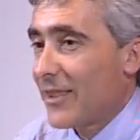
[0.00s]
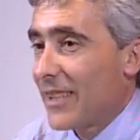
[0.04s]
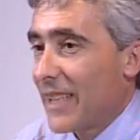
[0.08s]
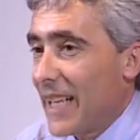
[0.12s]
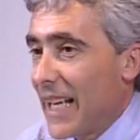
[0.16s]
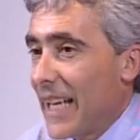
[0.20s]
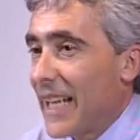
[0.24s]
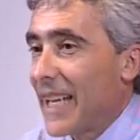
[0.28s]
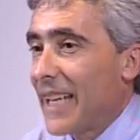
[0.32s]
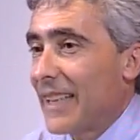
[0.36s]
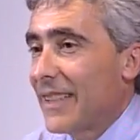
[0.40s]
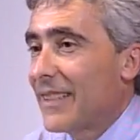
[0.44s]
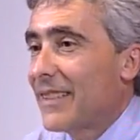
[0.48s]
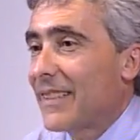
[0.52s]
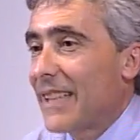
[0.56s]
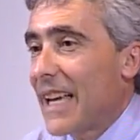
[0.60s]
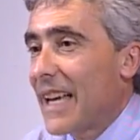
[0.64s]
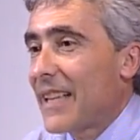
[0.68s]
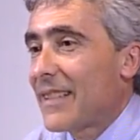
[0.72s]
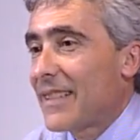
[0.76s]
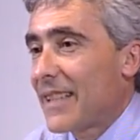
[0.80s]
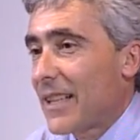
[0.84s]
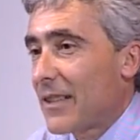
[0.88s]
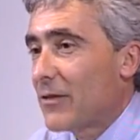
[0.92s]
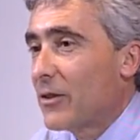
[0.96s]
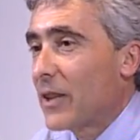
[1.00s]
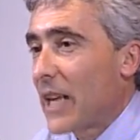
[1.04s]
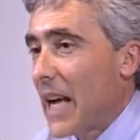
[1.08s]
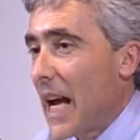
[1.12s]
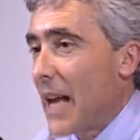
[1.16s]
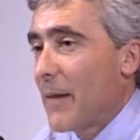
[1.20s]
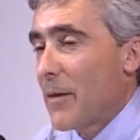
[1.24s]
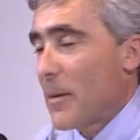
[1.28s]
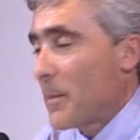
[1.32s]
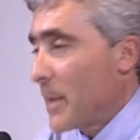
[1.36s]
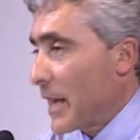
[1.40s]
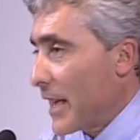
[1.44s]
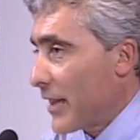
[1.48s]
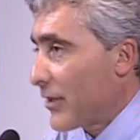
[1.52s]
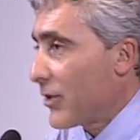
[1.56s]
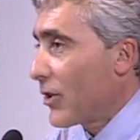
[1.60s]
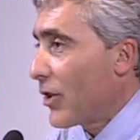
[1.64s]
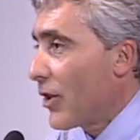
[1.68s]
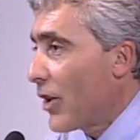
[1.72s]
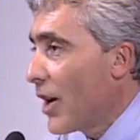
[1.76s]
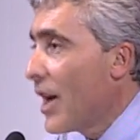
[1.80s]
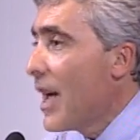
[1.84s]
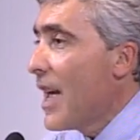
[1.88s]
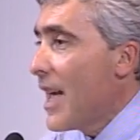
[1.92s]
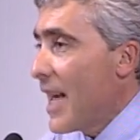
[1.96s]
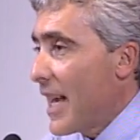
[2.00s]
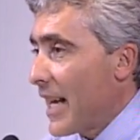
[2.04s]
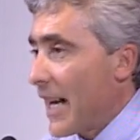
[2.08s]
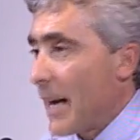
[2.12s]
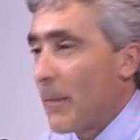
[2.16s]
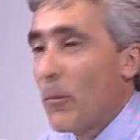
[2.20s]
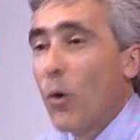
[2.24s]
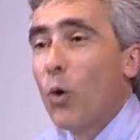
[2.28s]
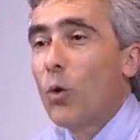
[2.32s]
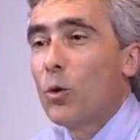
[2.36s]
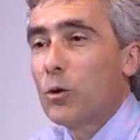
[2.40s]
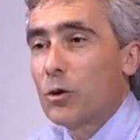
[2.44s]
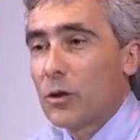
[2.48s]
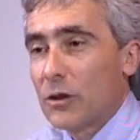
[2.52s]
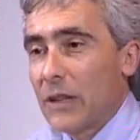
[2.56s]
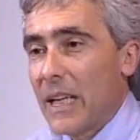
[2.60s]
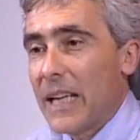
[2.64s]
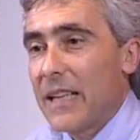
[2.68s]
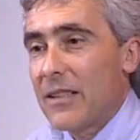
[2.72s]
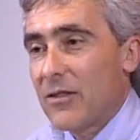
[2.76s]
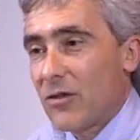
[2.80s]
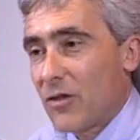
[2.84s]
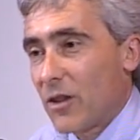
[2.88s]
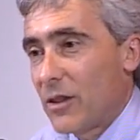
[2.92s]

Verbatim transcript: If you want, you can download them because the,